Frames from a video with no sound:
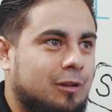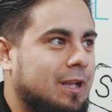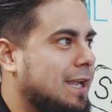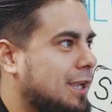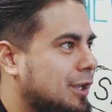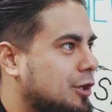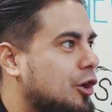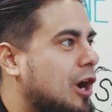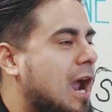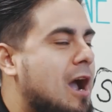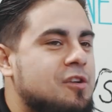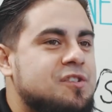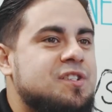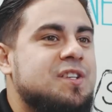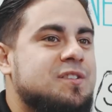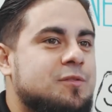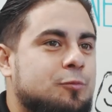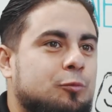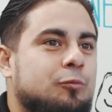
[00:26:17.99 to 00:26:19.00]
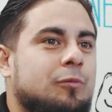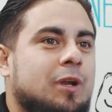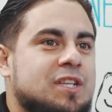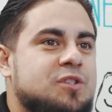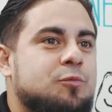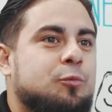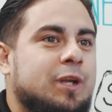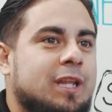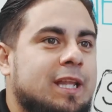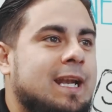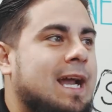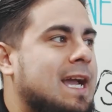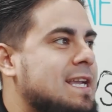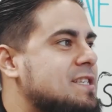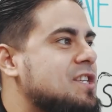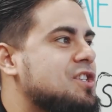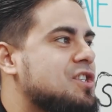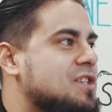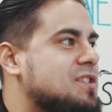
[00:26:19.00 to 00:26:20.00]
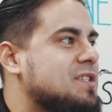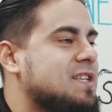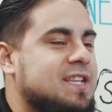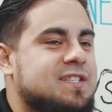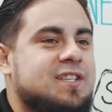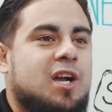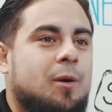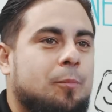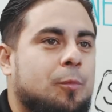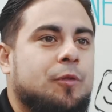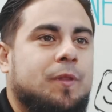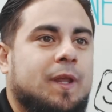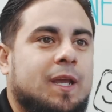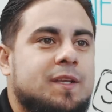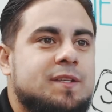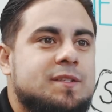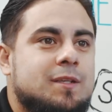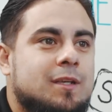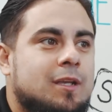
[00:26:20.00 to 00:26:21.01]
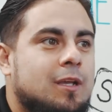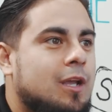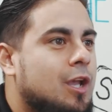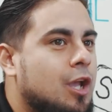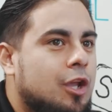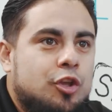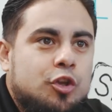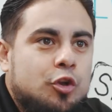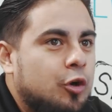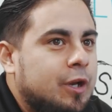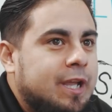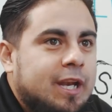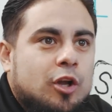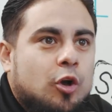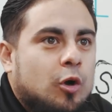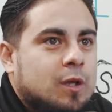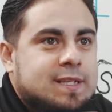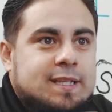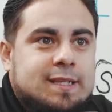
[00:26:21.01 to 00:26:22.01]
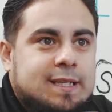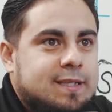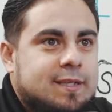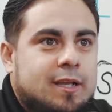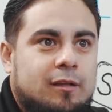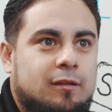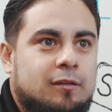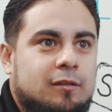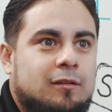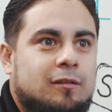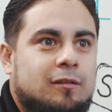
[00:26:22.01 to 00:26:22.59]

Like your house is really nice. It just needs a couple things. You don't need to go into detail.